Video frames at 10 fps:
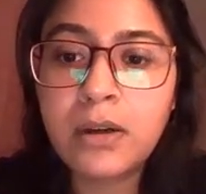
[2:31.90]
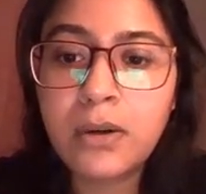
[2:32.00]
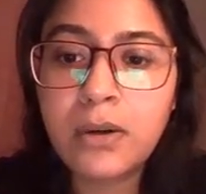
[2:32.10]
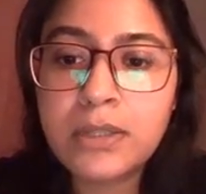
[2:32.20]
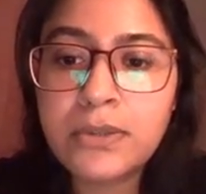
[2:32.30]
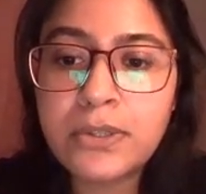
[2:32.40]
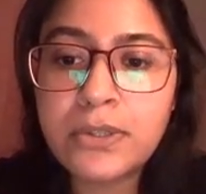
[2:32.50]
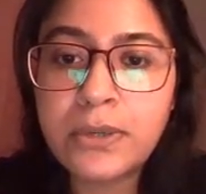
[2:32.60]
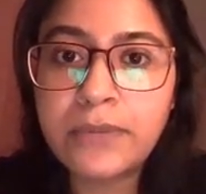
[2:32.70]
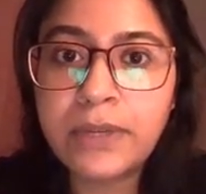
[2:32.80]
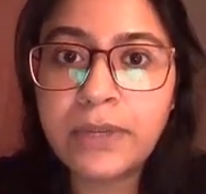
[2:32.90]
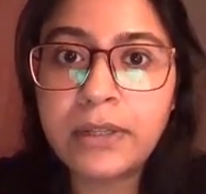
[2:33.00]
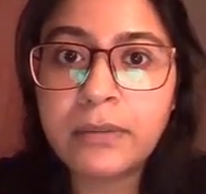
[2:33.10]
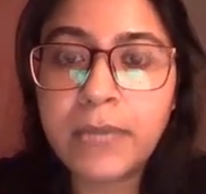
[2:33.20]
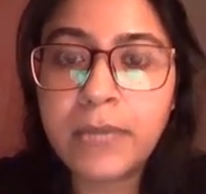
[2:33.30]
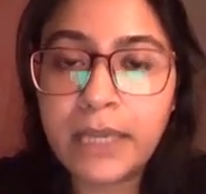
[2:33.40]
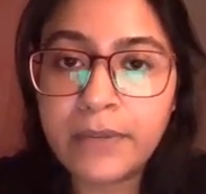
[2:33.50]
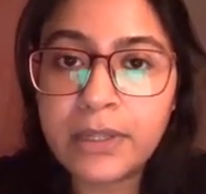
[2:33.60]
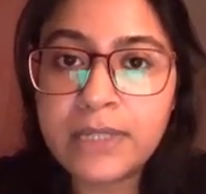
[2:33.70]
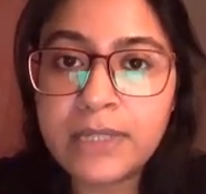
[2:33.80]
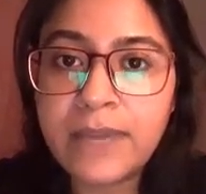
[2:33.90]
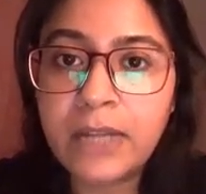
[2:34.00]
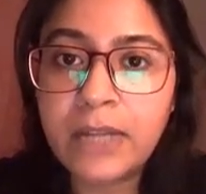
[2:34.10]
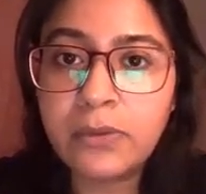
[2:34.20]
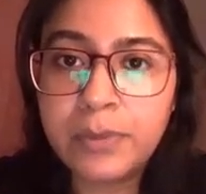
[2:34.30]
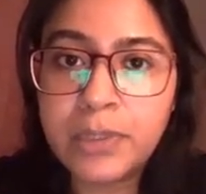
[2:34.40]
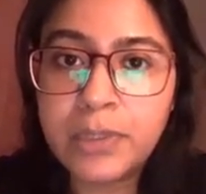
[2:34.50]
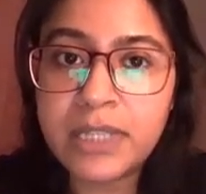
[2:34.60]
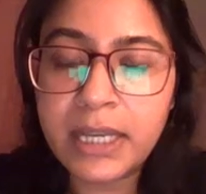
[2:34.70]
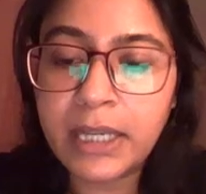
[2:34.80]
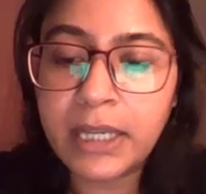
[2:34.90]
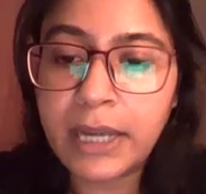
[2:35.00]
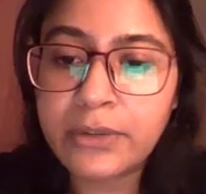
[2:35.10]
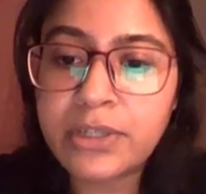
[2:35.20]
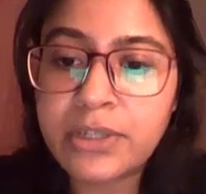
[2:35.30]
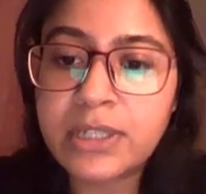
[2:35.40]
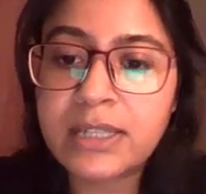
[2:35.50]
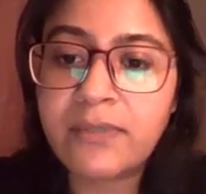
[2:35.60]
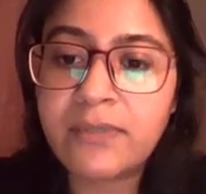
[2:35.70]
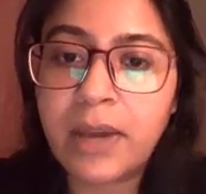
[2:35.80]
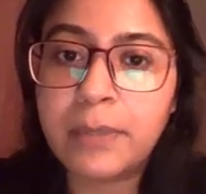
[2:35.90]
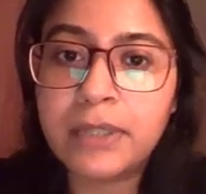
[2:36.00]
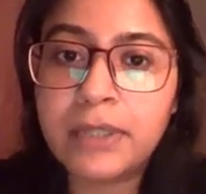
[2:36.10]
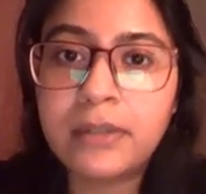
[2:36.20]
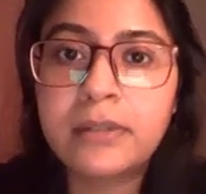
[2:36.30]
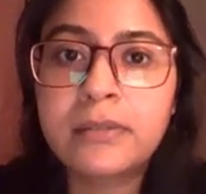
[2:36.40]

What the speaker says: also show different behaviors while ovipositing in a heterogeneous environment.